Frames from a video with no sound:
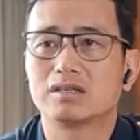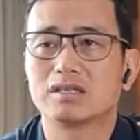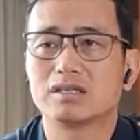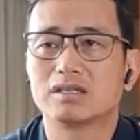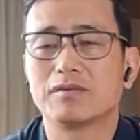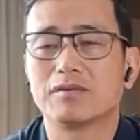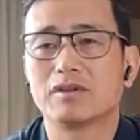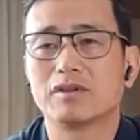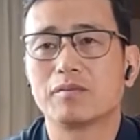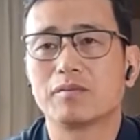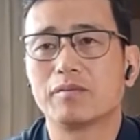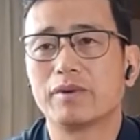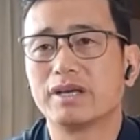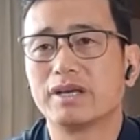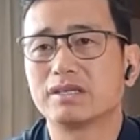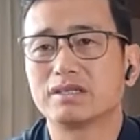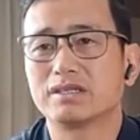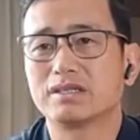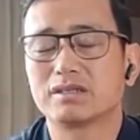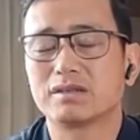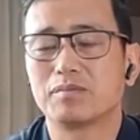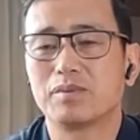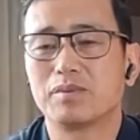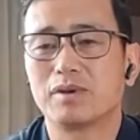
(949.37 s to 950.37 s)
some of the
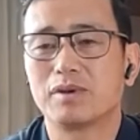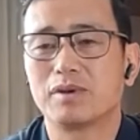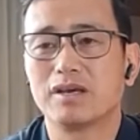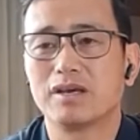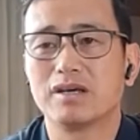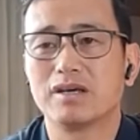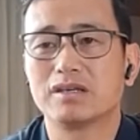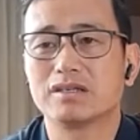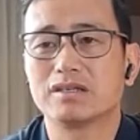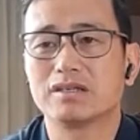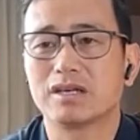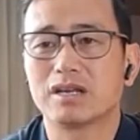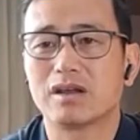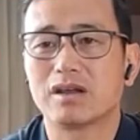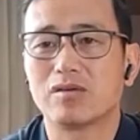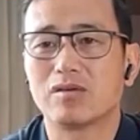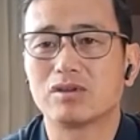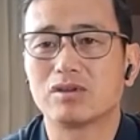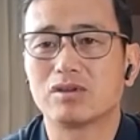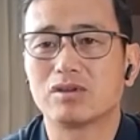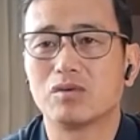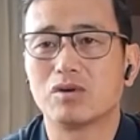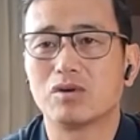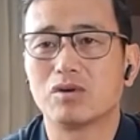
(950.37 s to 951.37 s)
best players
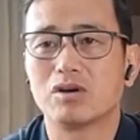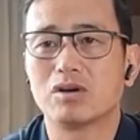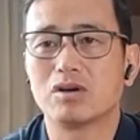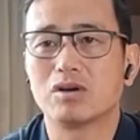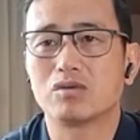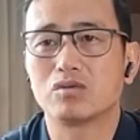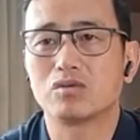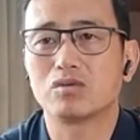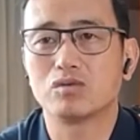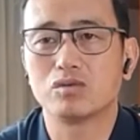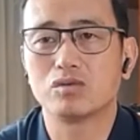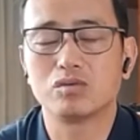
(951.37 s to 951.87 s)
around the world,